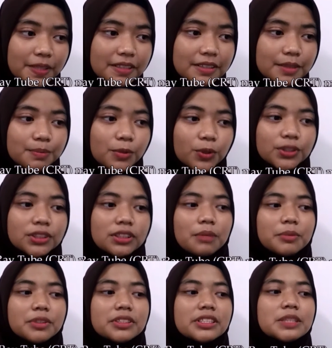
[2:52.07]
been the
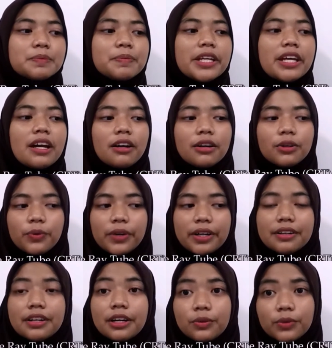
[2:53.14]
most common display
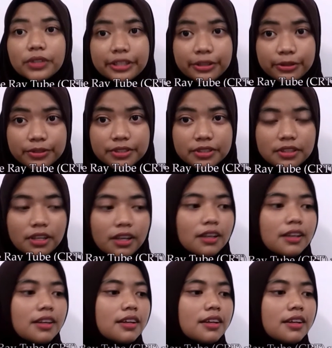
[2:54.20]
hardware that were used.